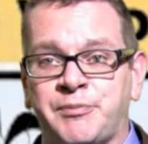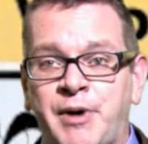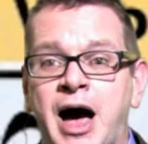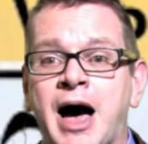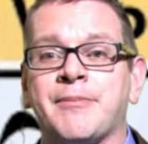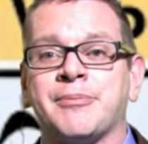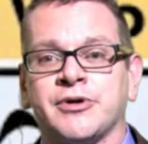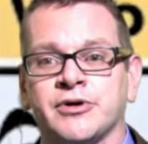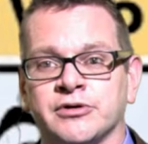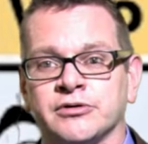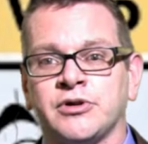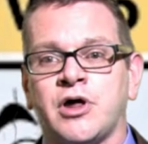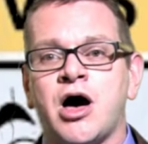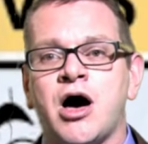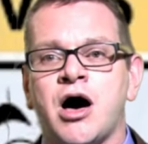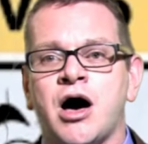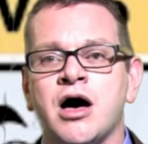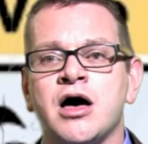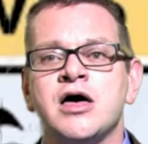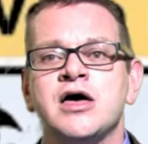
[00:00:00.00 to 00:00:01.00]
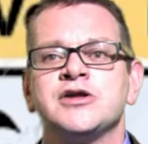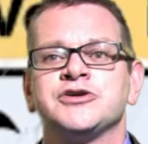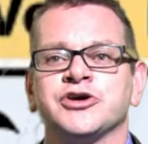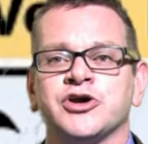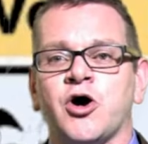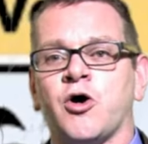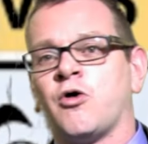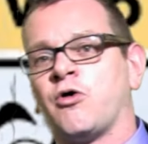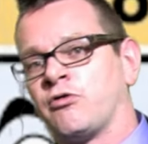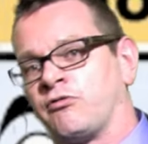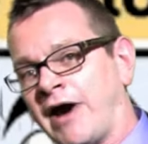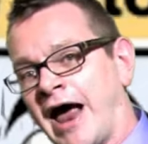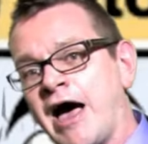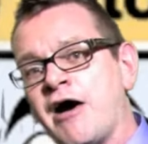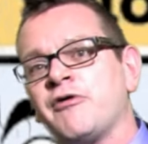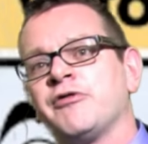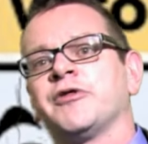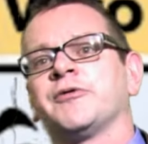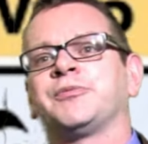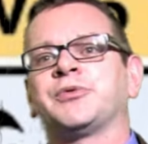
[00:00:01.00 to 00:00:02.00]
a popular law, to go
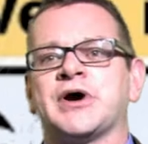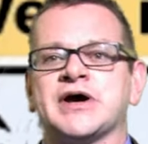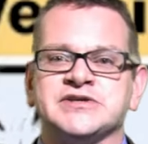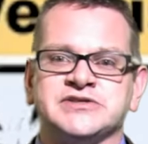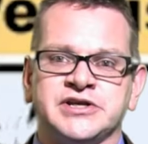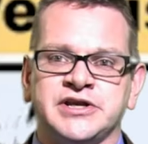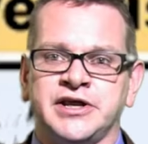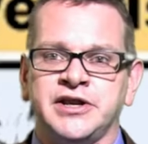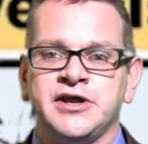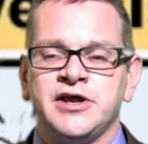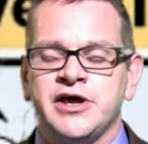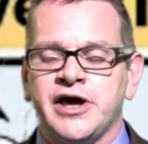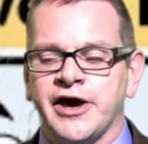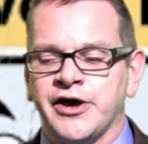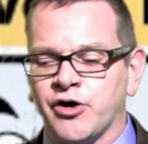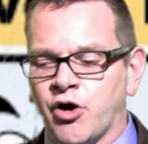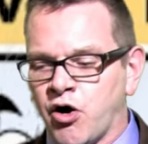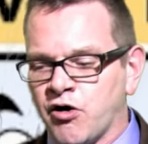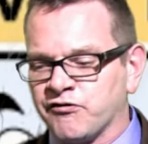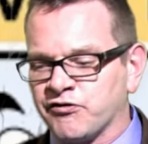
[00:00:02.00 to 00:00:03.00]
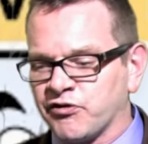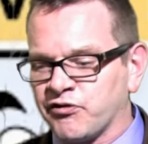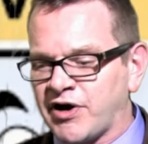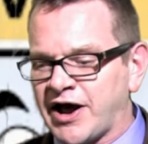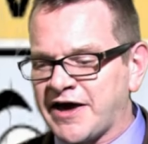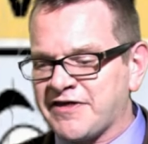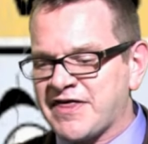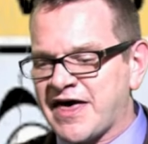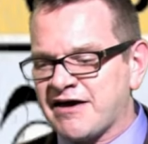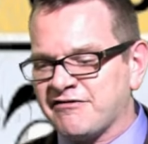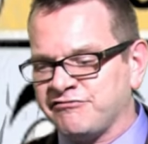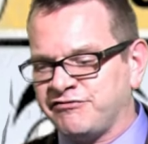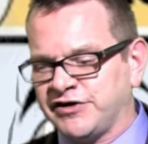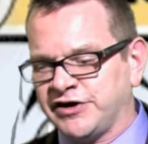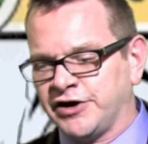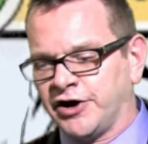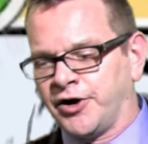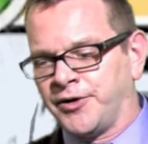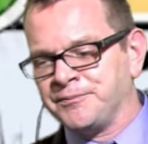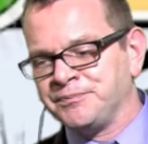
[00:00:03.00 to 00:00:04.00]
around the president and override that
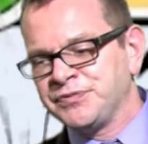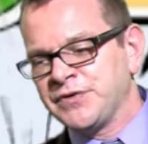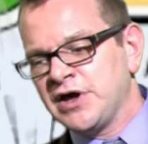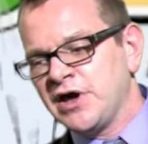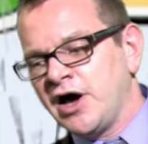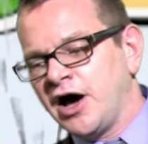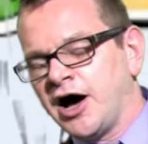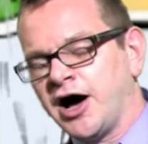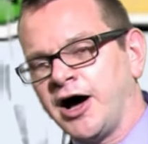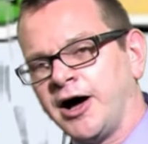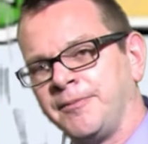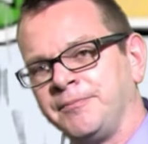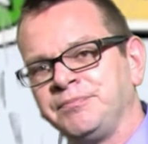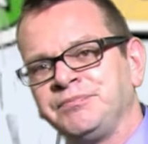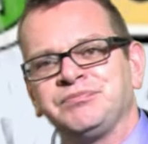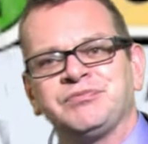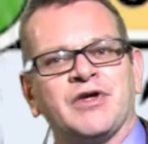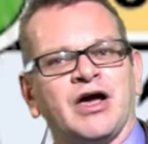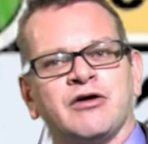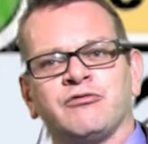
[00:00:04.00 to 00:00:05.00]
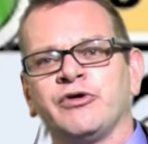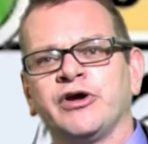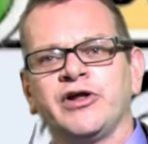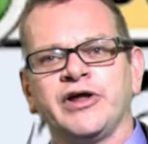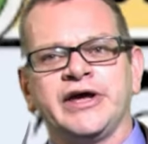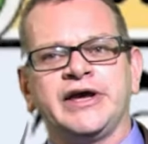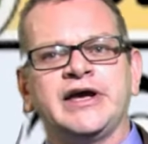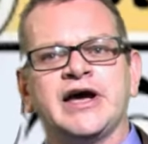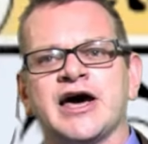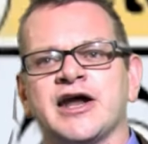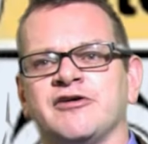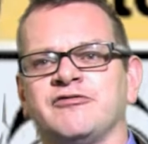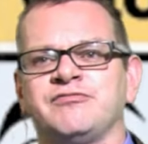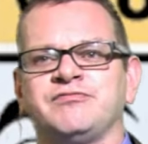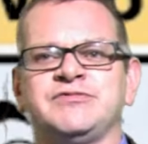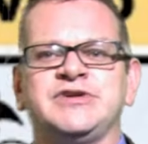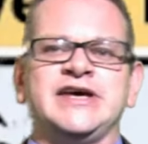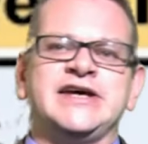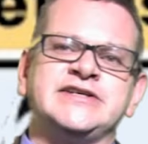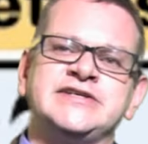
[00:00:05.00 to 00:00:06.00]
veto. Um, a really kind
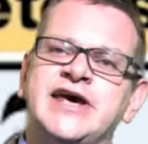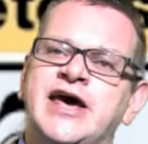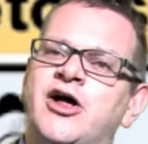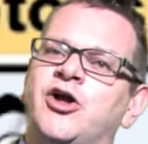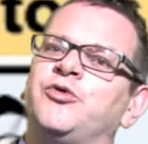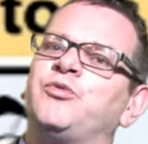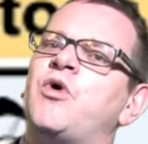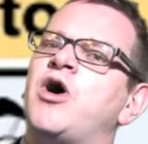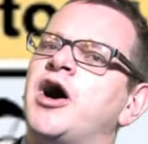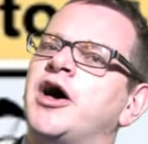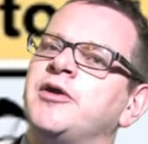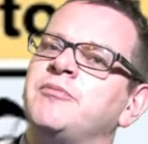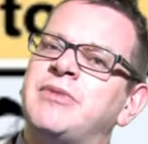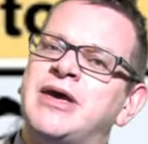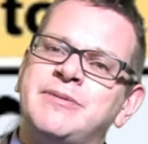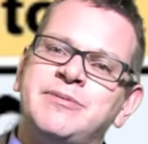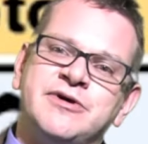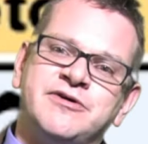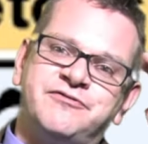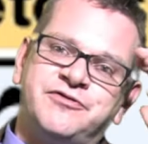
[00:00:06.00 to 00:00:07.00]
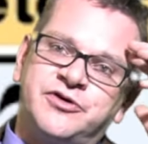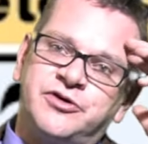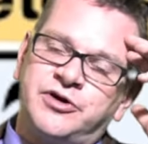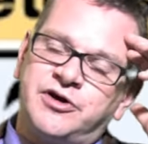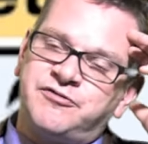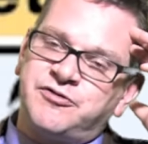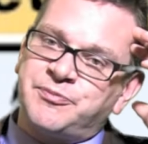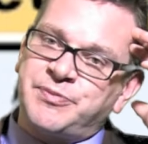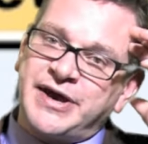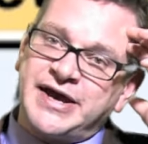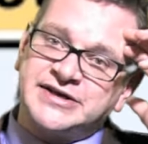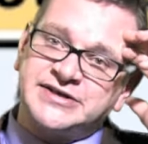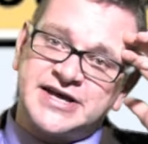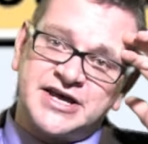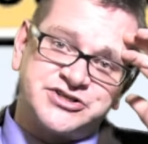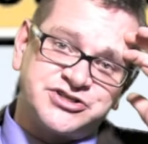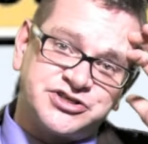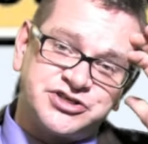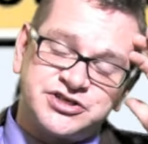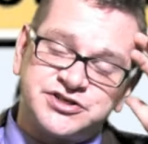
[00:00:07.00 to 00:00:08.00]
of detailed one, maybe if you if you pay
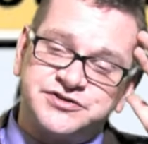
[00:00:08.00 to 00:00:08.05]
attention